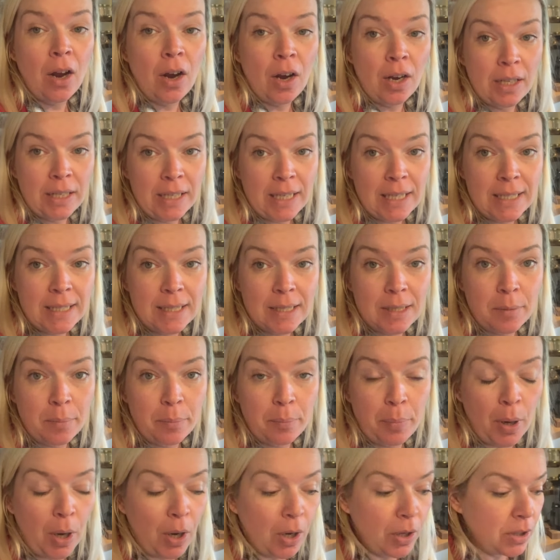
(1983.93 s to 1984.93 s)
on the Instant
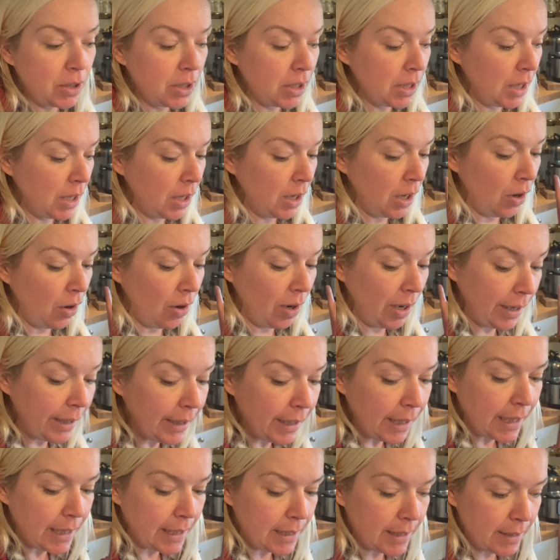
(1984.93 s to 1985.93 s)
Pot or in
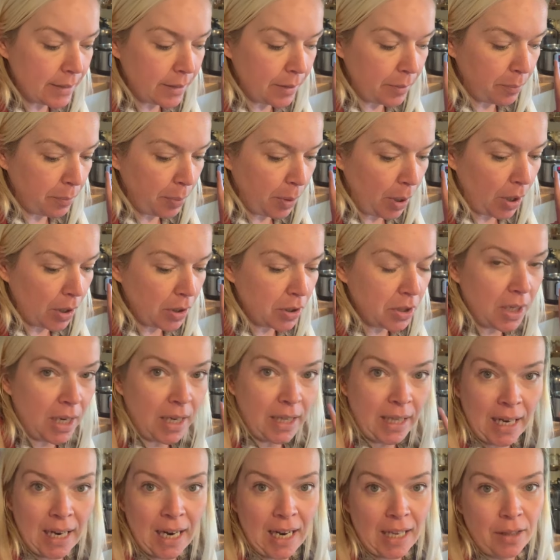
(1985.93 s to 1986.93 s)
the Instant Pot
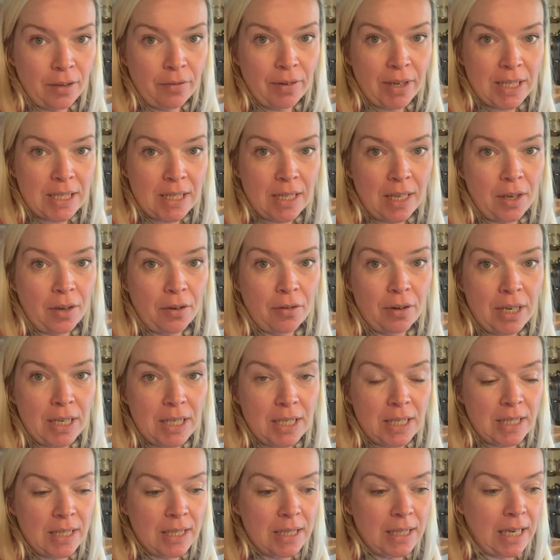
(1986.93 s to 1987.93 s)
and then add the rest of the
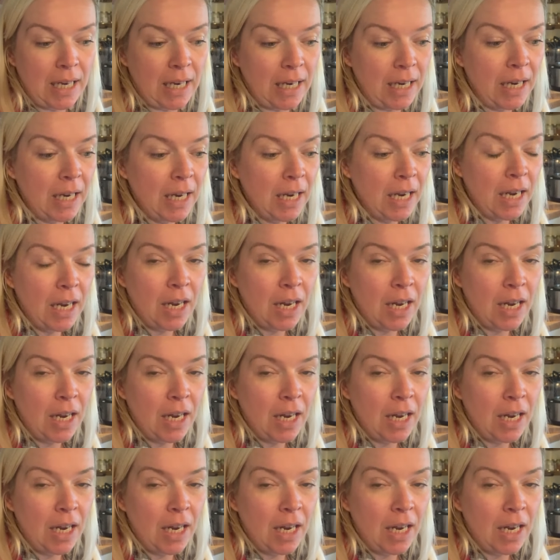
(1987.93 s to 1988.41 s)
ingredients in